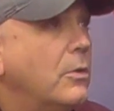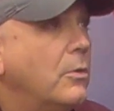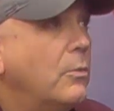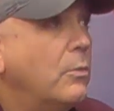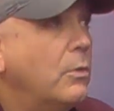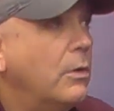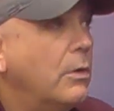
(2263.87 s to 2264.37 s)

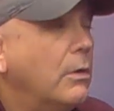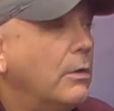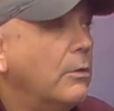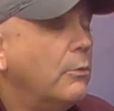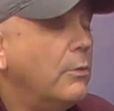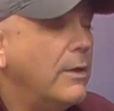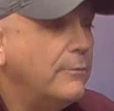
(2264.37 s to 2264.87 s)

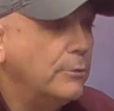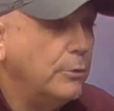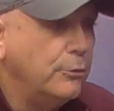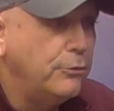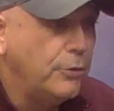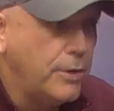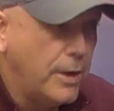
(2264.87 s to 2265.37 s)
were
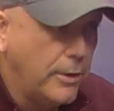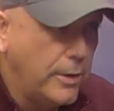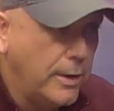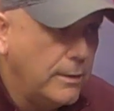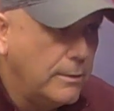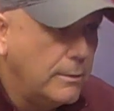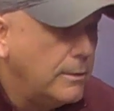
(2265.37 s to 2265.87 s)

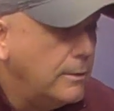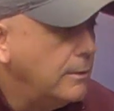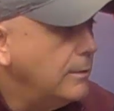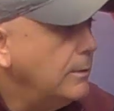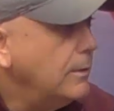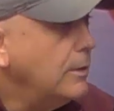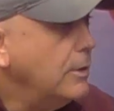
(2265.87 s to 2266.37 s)
revolutionary.
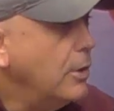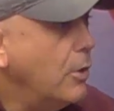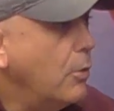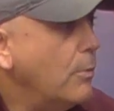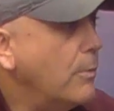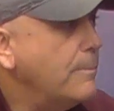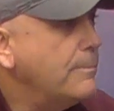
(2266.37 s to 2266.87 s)
You
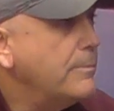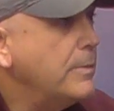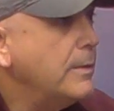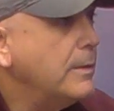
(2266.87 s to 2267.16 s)
know,